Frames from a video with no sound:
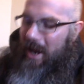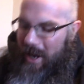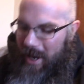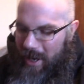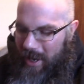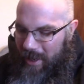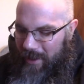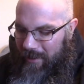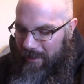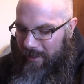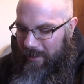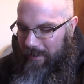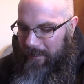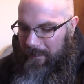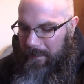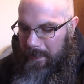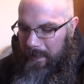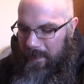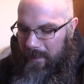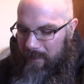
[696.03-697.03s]
And,
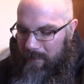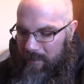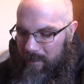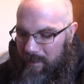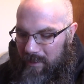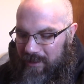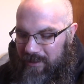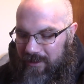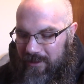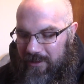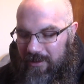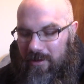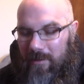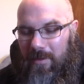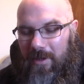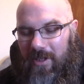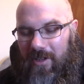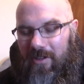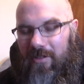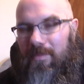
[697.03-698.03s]
but my sister
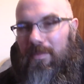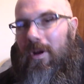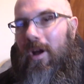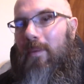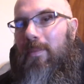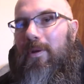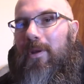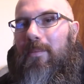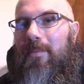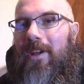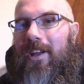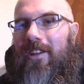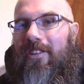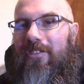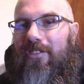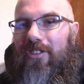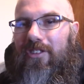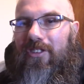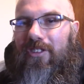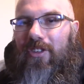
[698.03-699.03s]
being this property
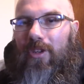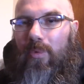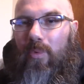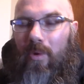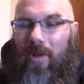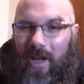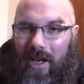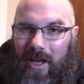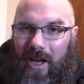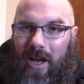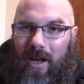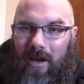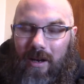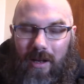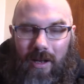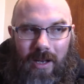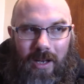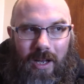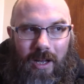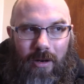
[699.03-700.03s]
manager, she's like, well, I
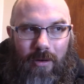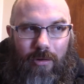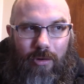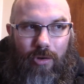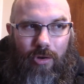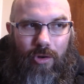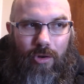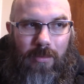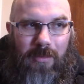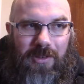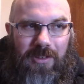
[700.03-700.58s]
got a room.